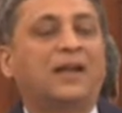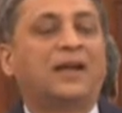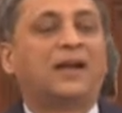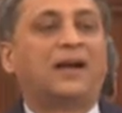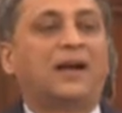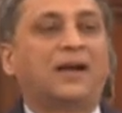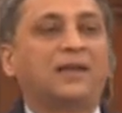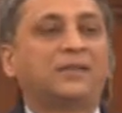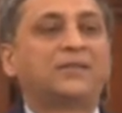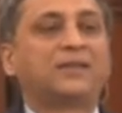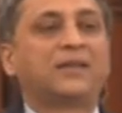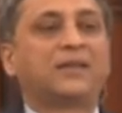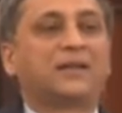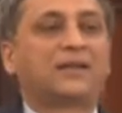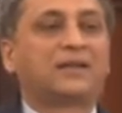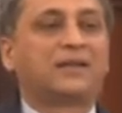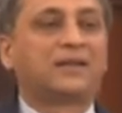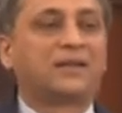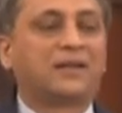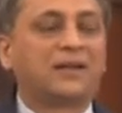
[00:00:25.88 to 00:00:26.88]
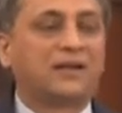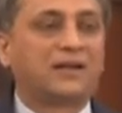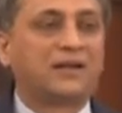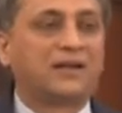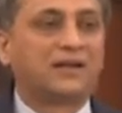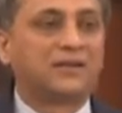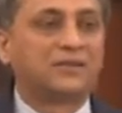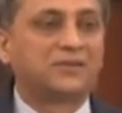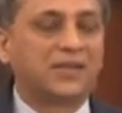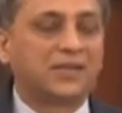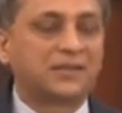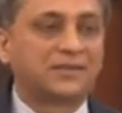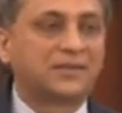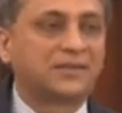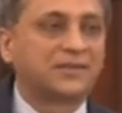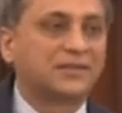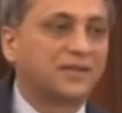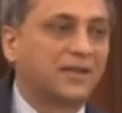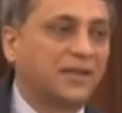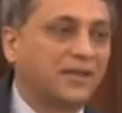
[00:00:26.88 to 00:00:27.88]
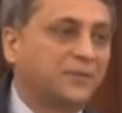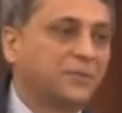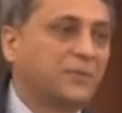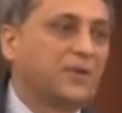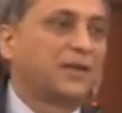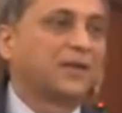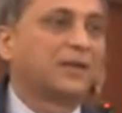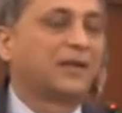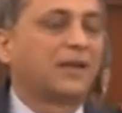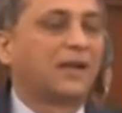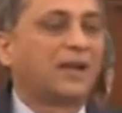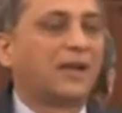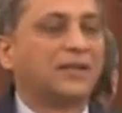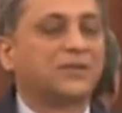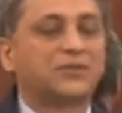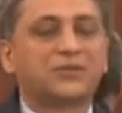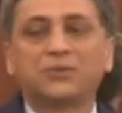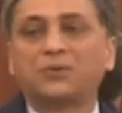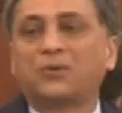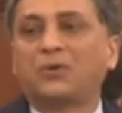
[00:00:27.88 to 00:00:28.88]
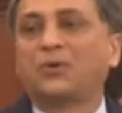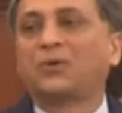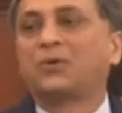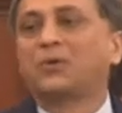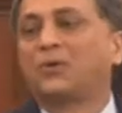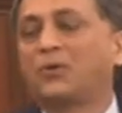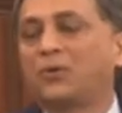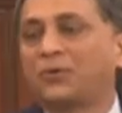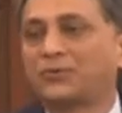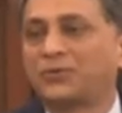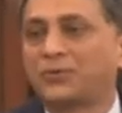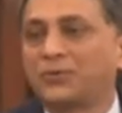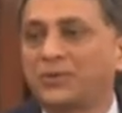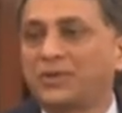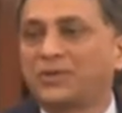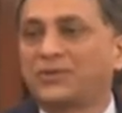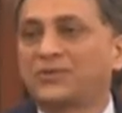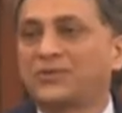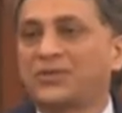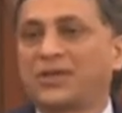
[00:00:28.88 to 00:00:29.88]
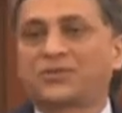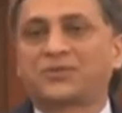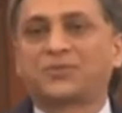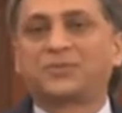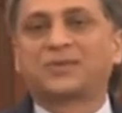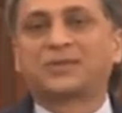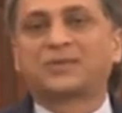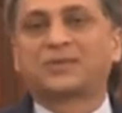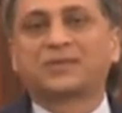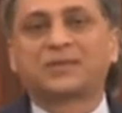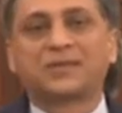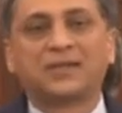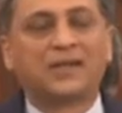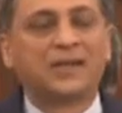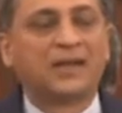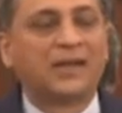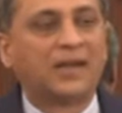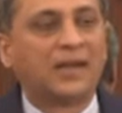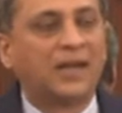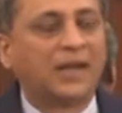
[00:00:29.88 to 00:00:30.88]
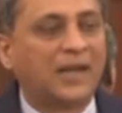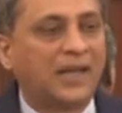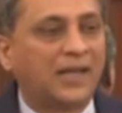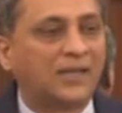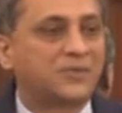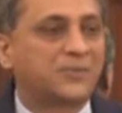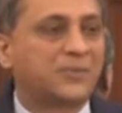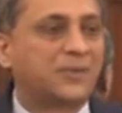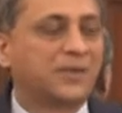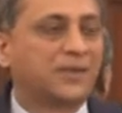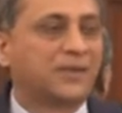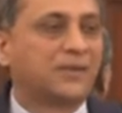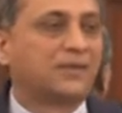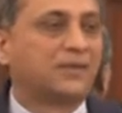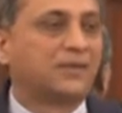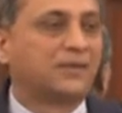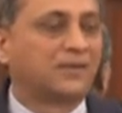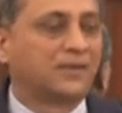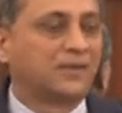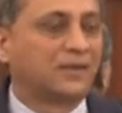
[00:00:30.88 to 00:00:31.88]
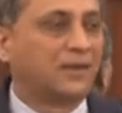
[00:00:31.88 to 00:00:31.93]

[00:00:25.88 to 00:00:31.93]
I think Justice Nariman, as you all know through his judgments, has been